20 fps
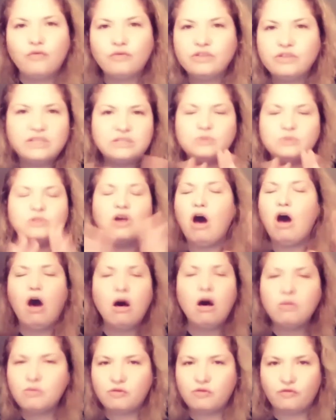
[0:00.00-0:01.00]
was
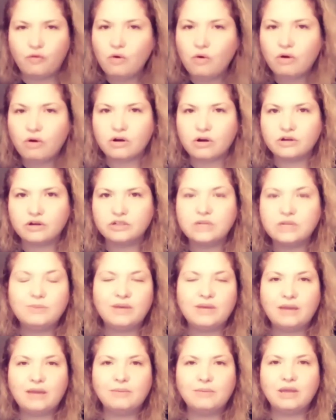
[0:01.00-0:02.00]
all before she
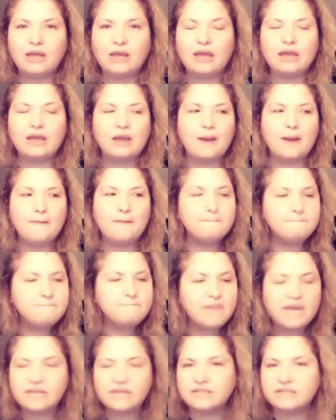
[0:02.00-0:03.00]
became an
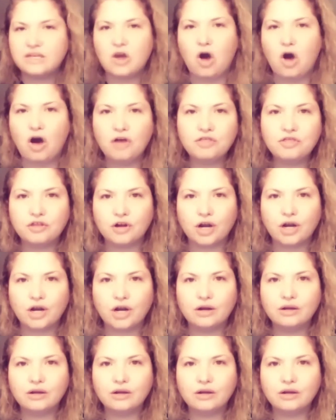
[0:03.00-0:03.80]
amazing author.